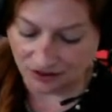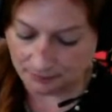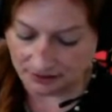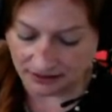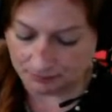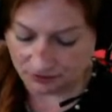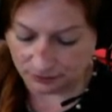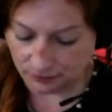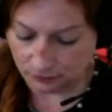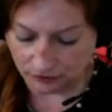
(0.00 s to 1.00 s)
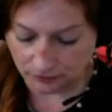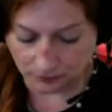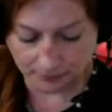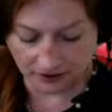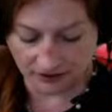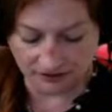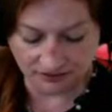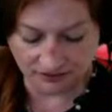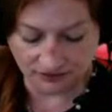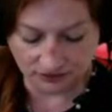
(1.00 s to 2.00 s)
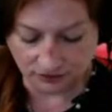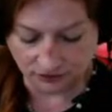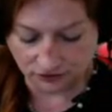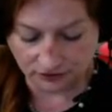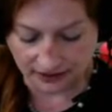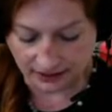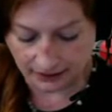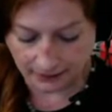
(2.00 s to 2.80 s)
mean between one or more parties to the treaty,